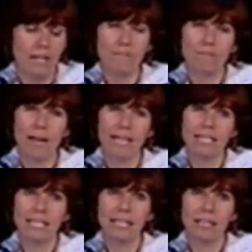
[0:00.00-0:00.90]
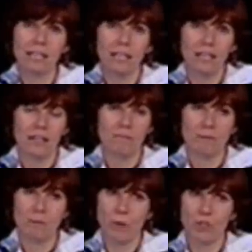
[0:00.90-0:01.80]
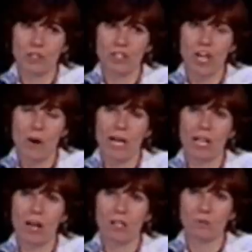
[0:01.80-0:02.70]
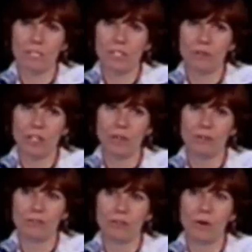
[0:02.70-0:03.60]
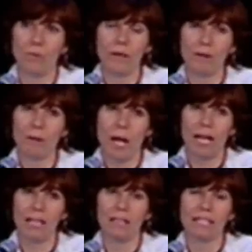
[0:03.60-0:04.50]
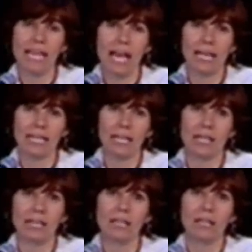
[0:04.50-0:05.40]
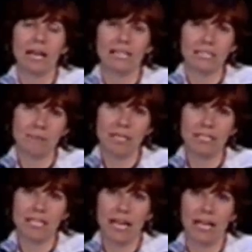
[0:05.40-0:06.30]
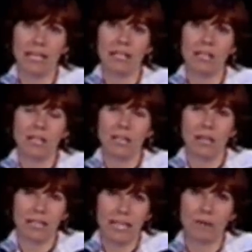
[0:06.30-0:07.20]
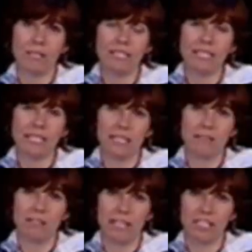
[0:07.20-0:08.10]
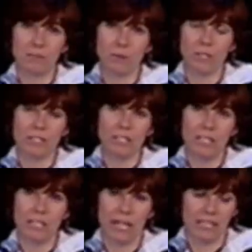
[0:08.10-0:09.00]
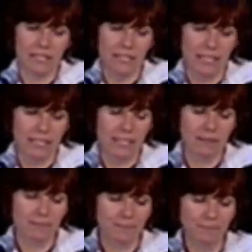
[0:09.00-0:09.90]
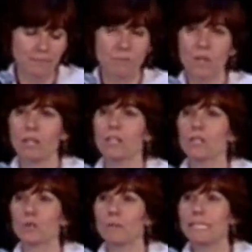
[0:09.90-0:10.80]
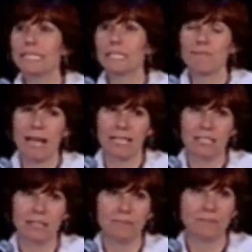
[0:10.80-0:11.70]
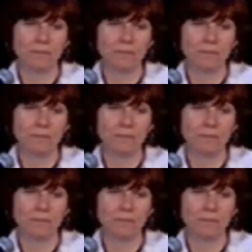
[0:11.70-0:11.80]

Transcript: And finally, the proportional sharing clause was introduced, whereby Canada has to maintain a guaranteed level exports to the United States. So what's this meant?